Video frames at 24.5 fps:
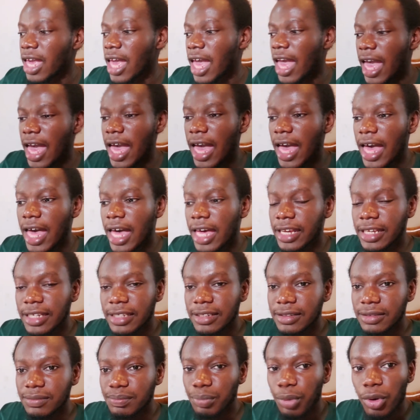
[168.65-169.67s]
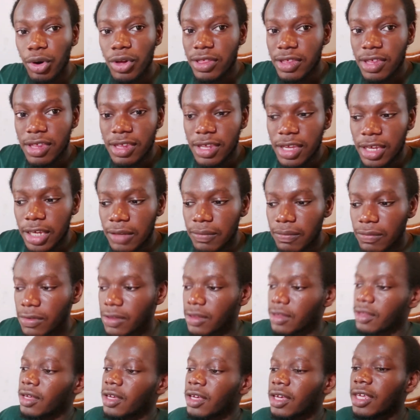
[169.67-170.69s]
and Ponzi
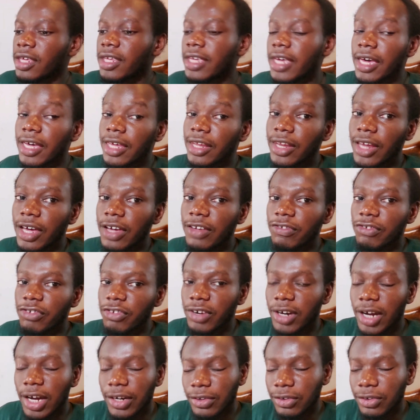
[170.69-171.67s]
schemes here in Nigeria.